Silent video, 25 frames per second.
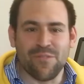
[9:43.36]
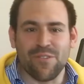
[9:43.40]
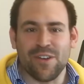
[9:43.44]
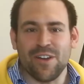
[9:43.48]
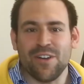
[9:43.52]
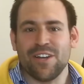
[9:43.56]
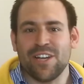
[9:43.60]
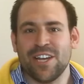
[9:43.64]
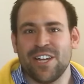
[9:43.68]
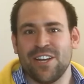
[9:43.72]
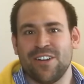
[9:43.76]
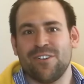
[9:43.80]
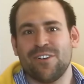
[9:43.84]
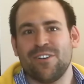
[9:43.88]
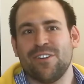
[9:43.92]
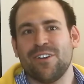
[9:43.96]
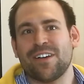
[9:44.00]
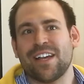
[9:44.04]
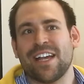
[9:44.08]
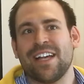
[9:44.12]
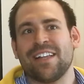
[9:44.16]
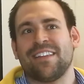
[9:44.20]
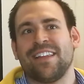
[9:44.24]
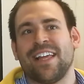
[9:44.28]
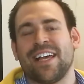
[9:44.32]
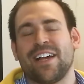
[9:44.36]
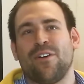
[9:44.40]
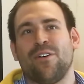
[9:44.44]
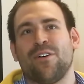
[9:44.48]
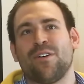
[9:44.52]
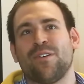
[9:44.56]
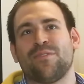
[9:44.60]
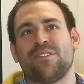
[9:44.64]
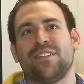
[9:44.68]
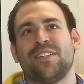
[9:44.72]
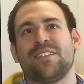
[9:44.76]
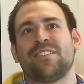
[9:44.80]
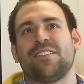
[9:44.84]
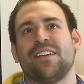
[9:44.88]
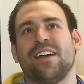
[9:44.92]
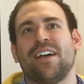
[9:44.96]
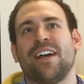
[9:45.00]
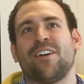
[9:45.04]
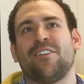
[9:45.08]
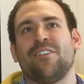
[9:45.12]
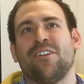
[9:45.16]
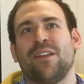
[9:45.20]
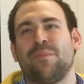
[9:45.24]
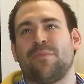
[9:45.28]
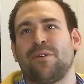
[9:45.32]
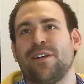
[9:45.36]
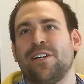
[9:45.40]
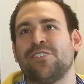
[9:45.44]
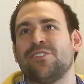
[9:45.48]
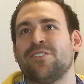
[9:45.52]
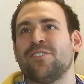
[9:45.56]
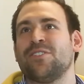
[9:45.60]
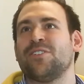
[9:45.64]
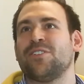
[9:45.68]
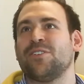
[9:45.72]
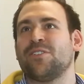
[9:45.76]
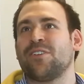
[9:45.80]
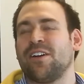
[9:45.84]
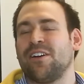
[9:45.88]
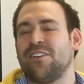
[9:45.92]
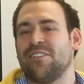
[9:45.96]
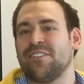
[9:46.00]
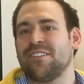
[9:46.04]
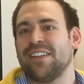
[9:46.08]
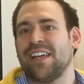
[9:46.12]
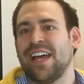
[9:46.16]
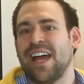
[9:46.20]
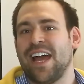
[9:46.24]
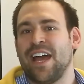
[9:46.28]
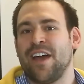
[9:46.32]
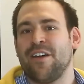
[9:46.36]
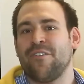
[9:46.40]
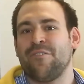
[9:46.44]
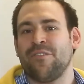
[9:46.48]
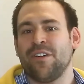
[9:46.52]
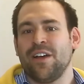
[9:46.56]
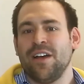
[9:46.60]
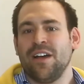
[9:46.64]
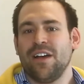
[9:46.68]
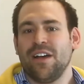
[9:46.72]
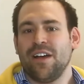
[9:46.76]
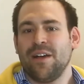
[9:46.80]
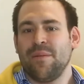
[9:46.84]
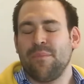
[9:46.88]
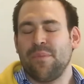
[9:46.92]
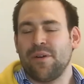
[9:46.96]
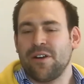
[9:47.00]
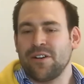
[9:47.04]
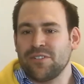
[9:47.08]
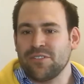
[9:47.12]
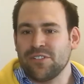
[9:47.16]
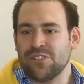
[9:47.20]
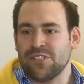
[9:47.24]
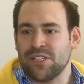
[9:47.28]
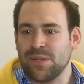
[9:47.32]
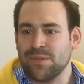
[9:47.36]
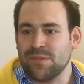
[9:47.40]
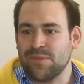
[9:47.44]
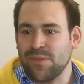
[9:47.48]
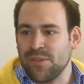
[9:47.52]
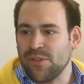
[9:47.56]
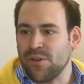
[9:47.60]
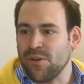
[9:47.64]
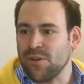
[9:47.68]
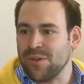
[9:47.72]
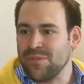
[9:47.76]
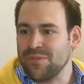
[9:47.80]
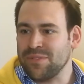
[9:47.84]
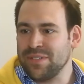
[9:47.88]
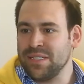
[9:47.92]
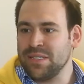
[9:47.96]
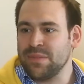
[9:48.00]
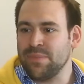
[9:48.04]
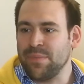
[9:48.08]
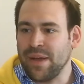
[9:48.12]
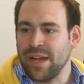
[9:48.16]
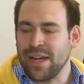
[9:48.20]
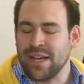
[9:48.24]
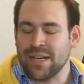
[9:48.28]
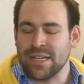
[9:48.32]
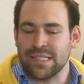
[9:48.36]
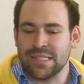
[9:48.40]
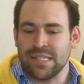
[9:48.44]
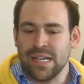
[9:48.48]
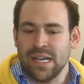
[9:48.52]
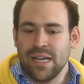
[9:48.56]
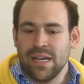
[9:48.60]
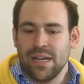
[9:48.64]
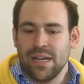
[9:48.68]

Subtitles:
if you look at all of these collaborations you currently have and partnerships with all of these banks,